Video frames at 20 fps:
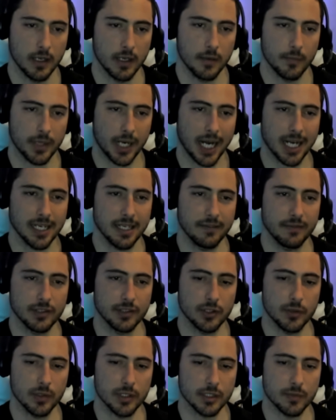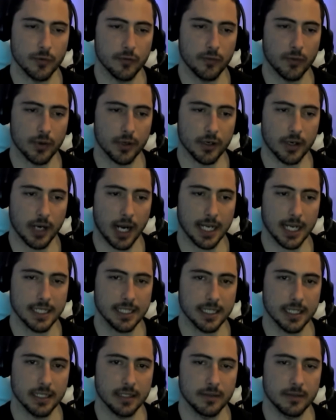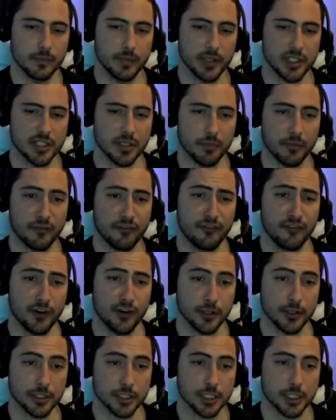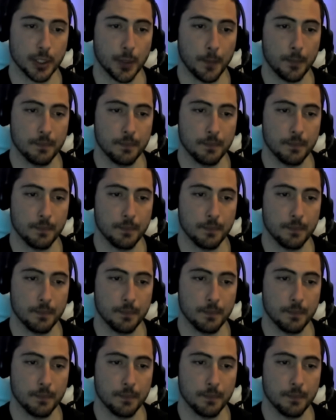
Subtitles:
But I didn't even do this move order. I did bishop first.